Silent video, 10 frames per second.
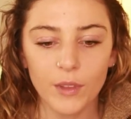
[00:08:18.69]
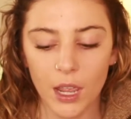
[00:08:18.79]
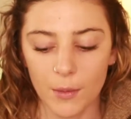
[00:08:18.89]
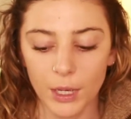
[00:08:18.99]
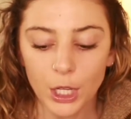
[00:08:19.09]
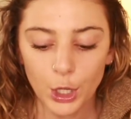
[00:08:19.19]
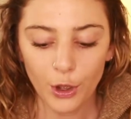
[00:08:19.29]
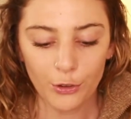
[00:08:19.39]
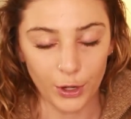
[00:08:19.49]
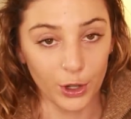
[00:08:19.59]
I'm
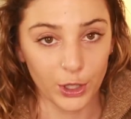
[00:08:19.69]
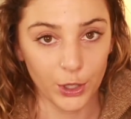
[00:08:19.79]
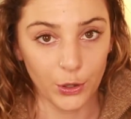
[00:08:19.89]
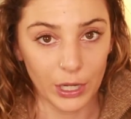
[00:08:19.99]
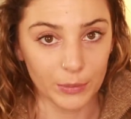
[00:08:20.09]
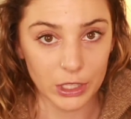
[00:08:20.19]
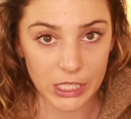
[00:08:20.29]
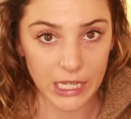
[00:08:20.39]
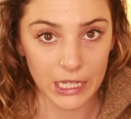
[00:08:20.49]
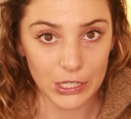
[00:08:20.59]
fairly normal
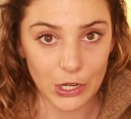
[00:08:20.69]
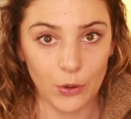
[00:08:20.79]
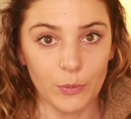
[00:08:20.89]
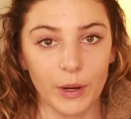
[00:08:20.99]
skin tone,